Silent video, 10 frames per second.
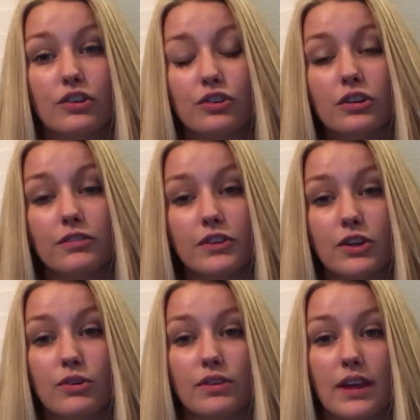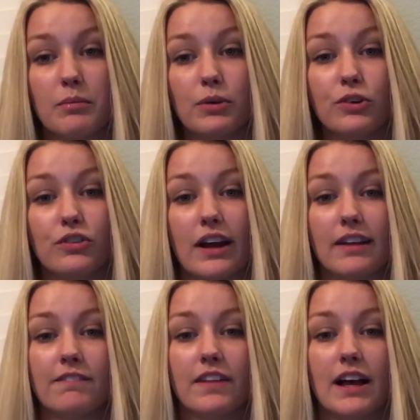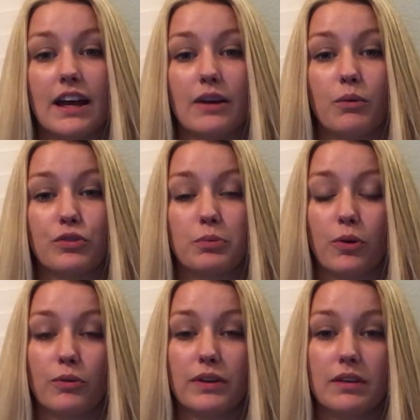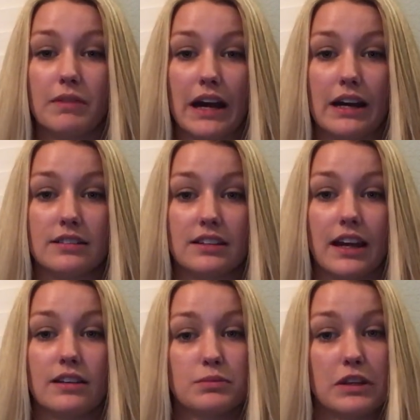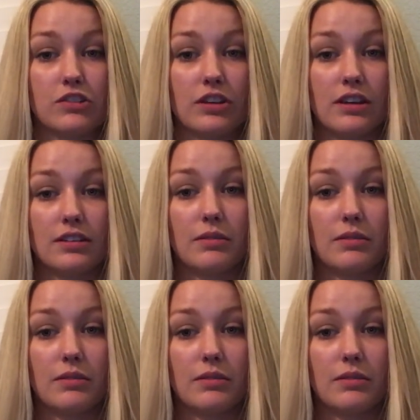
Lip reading: To review, the emperor dragonfly was born with a mask, as mentioned,